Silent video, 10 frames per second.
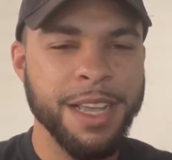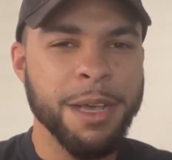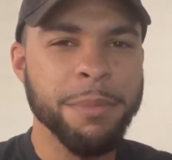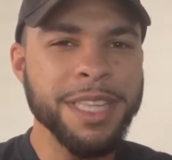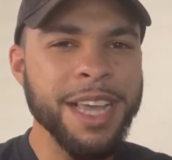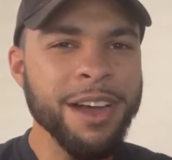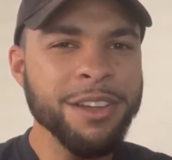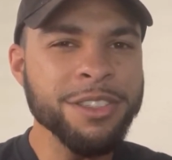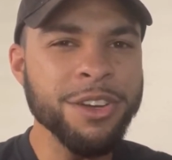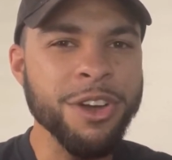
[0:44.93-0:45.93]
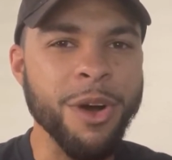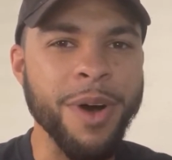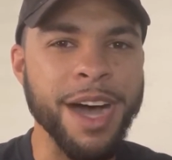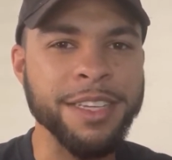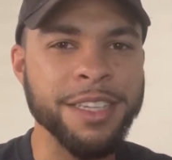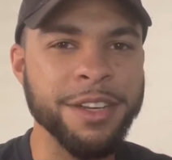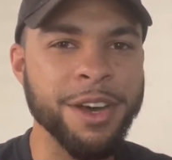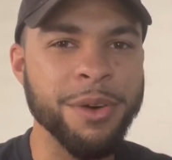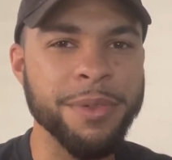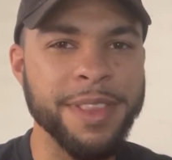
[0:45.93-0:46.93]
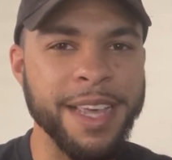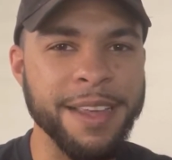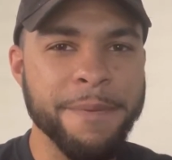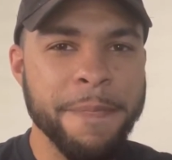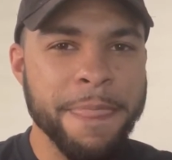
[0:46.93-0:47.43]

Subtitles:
But they also go on to note that